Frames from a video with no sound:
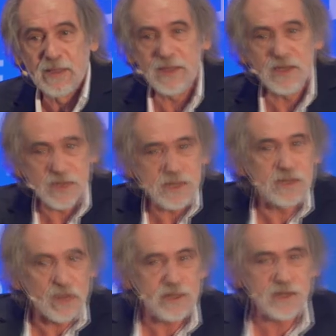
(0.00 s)
they
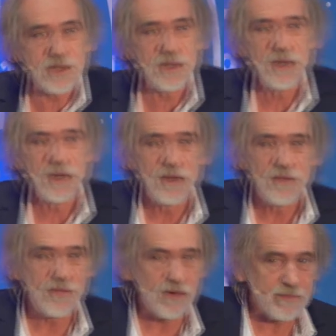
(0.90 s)
just got it
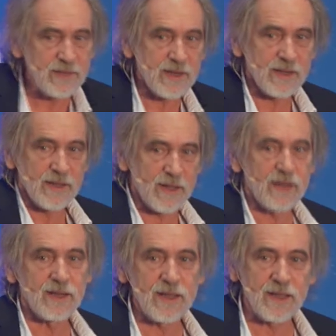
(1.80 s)
from their
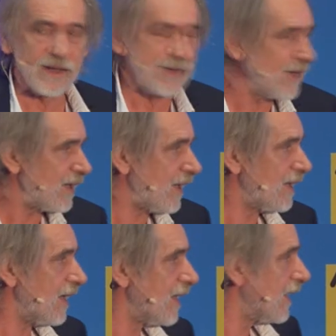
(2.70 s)

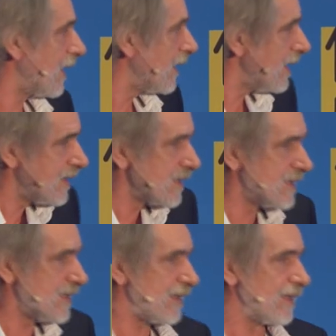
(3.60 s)

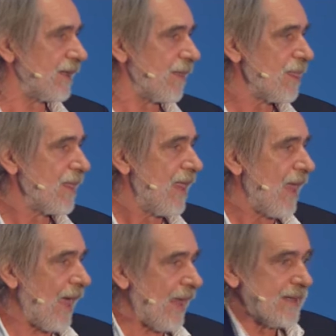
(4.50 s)
analytics uh,
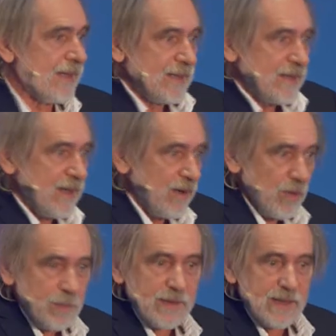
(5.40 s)
and then they
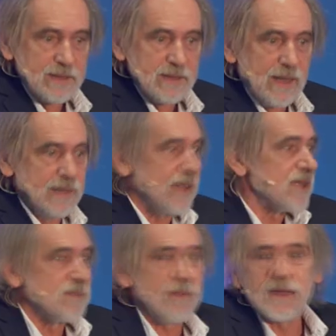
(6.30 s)
open it and they
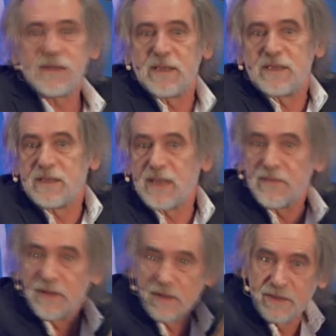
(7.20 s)
expect that they
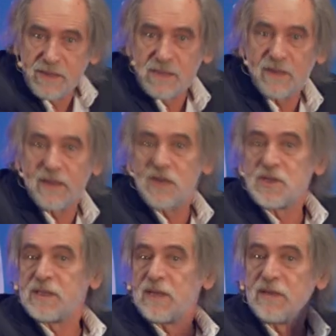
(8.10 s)
will, on this
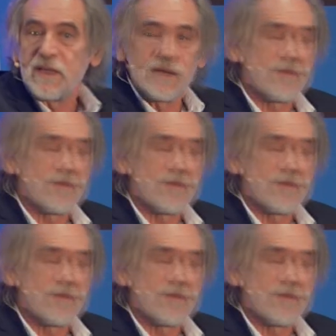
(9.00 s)
location, they will get